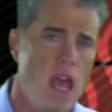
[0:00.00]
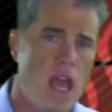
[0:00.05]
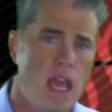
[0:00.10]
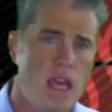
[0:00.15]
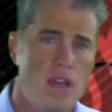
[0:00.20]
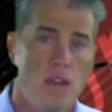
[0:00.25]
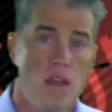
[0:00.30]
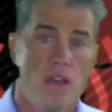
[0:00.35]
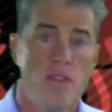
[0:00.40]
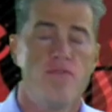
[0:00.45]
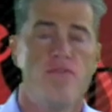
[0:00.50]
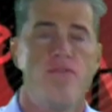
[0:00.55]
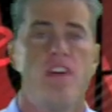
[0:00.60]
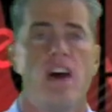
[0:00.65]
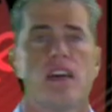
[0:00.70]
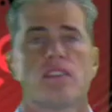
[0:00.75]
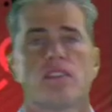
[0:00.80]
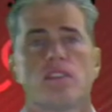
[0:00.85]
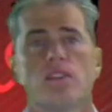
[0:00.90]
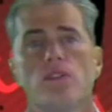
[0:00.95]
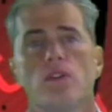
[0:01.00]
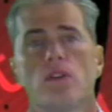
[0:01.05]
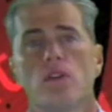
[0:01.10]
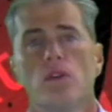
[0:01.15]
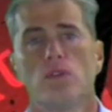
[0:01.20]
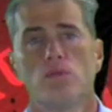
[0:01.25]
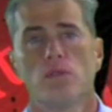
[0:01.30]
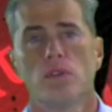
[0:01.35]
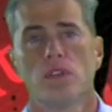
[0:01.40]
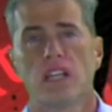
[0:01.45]
and invest in their
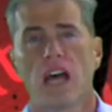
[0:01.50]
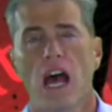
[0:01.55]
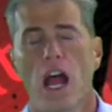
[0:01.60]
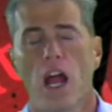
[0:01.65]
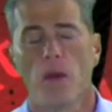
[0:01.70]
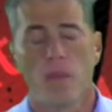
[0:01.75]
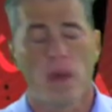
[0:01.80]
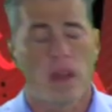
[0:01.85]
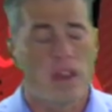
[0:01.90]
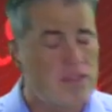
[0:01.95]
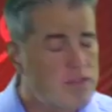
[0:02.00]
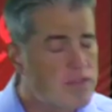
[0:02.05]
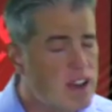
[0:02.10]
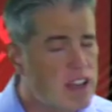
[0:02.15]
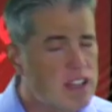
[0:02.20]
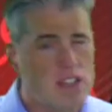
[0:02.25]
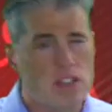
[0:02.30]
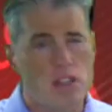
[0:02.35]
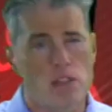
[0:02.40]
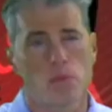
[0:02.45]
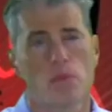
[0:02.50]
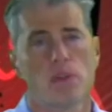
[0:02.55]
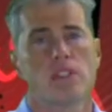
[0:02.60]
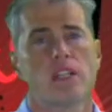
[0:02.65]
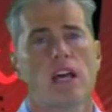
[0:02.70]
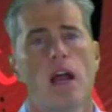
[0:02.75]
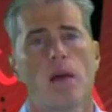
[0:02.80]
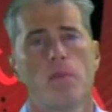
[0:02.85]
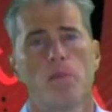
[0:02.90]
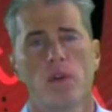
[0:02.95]
own retirement, invest in the
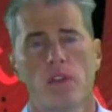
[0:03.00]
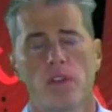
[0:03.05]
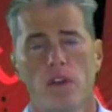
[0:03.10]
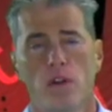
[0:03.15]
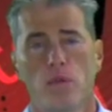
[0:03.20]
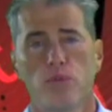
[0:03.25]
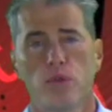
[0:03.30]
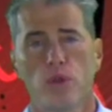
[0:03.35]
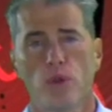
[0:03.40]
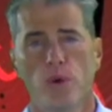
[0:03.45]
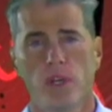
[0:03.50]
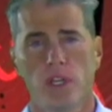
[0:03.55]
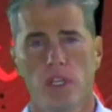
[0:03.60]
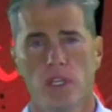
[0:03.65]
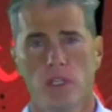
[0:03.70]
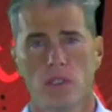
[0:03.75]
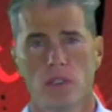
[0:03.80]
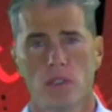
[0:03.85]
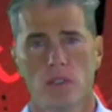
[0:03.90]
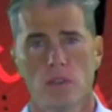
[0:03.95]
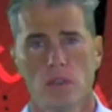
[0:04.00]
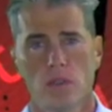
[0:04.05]
retirement of their employees.